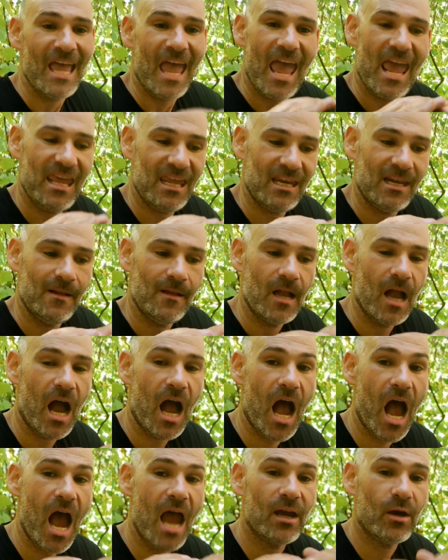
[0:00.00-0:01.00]
And
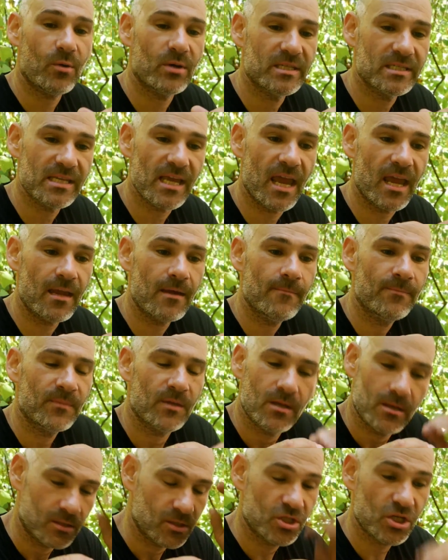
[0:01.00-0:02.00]
I always say,
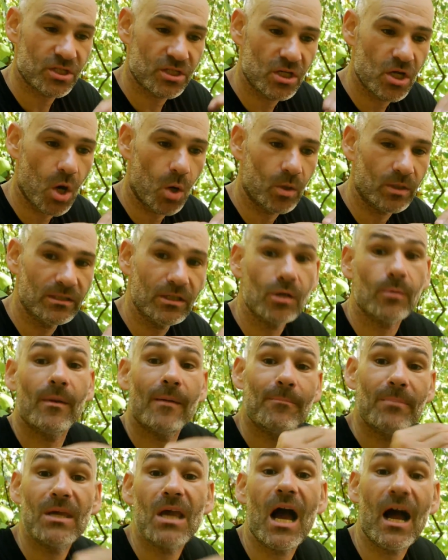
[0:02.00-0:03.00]
just go a little
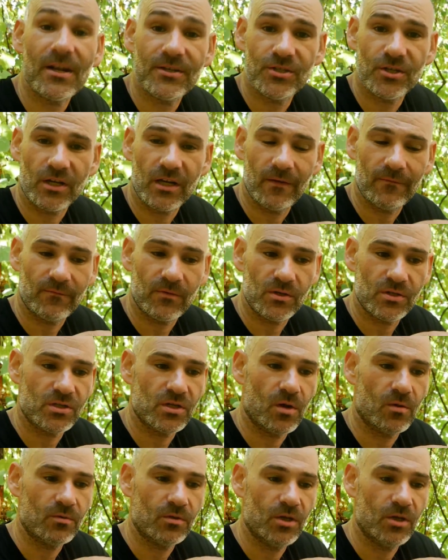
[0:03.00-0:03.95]
bit beyond your comfort zone.